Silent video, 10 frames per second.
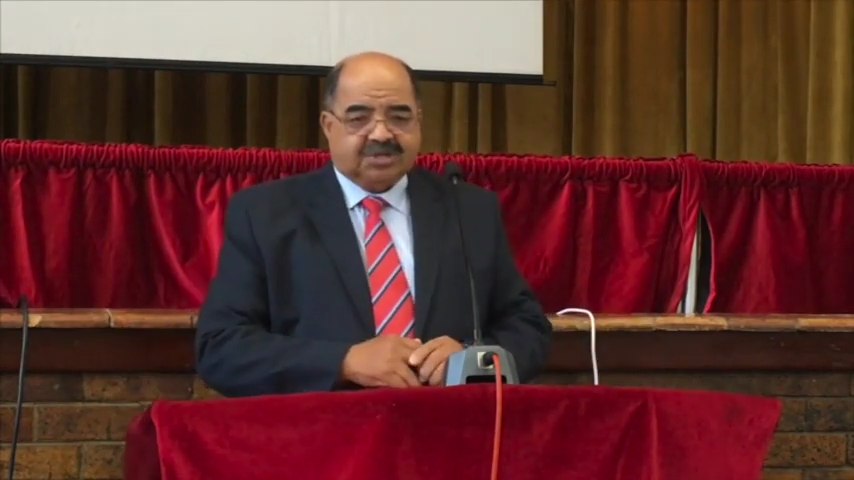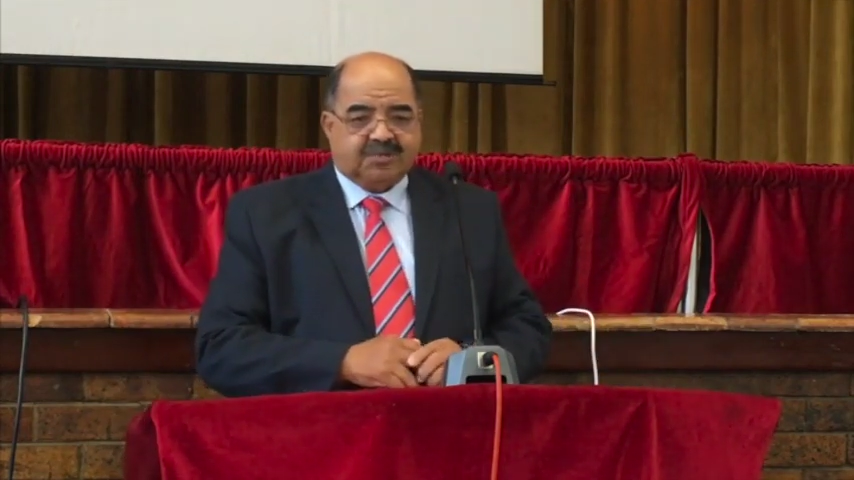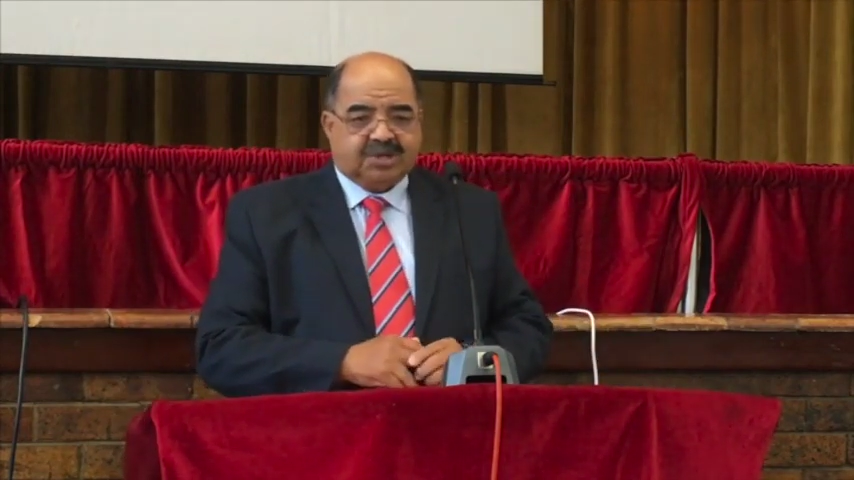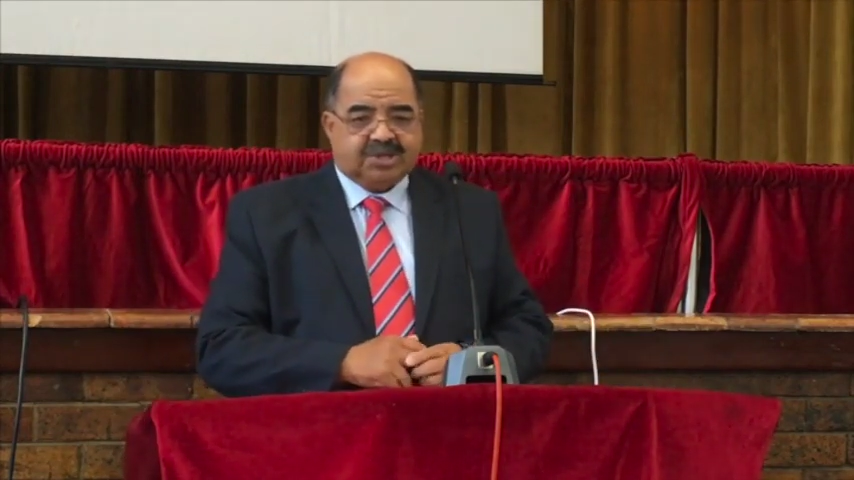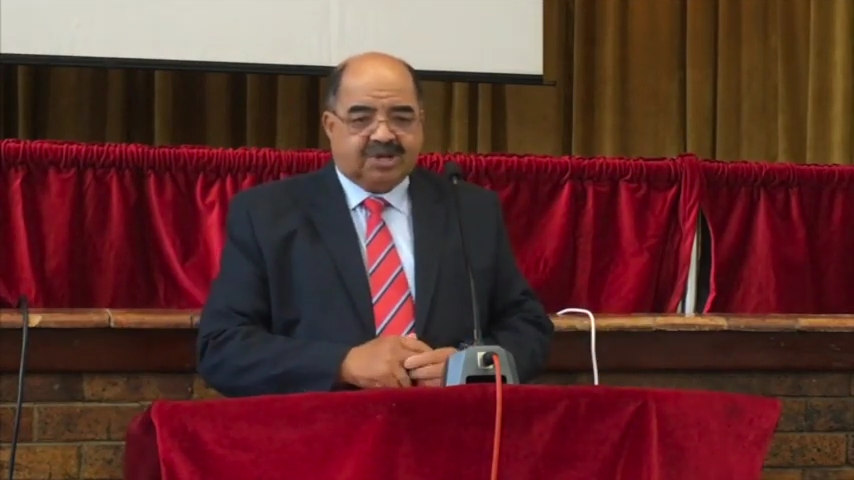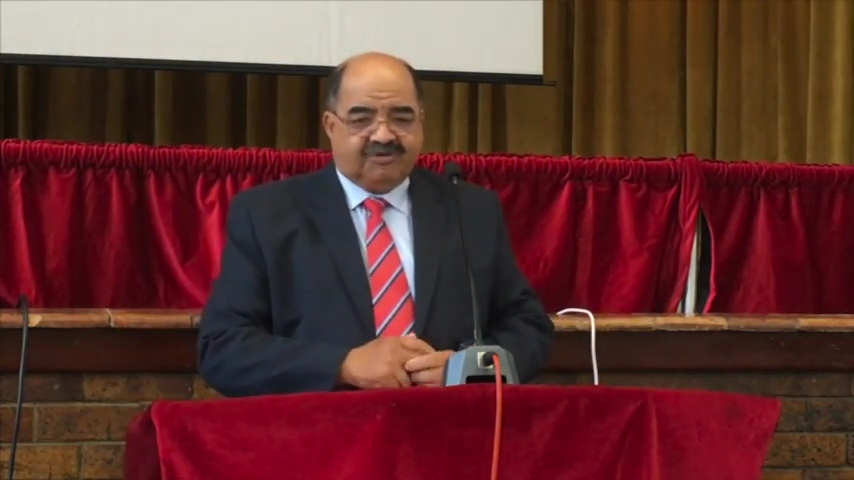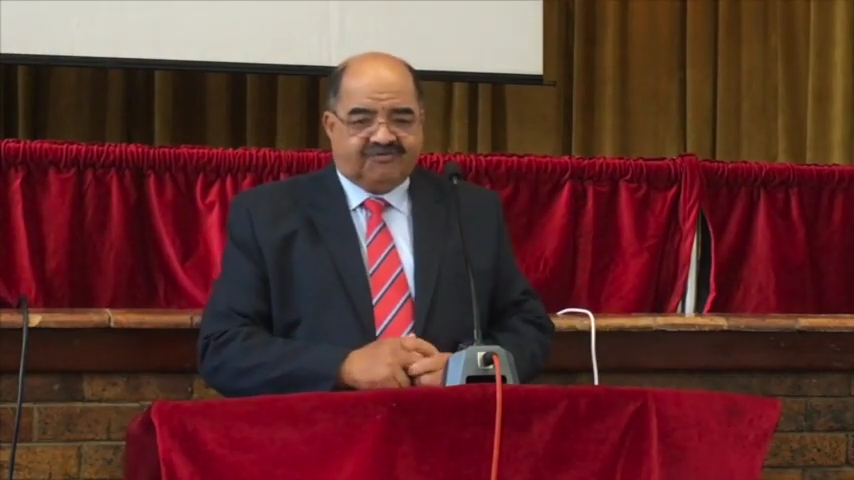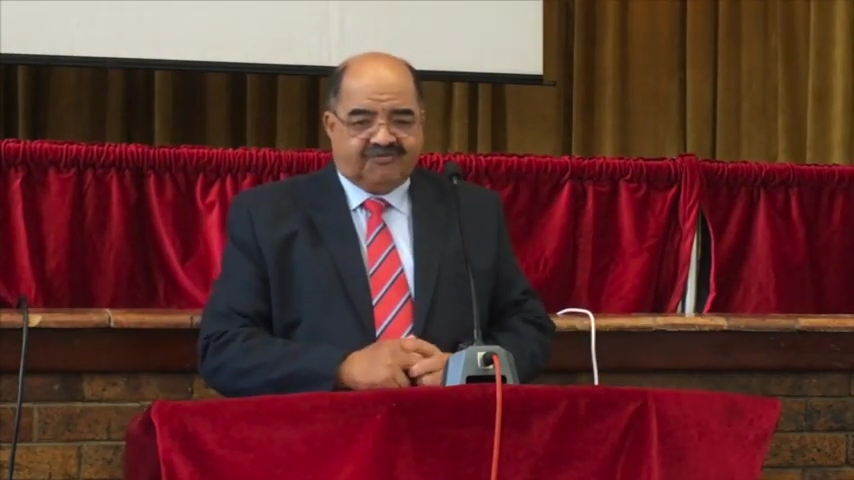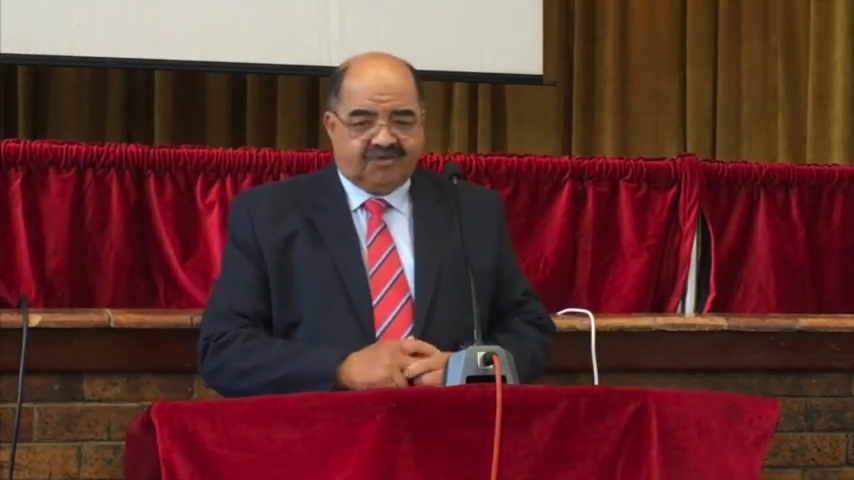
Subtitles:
and myself.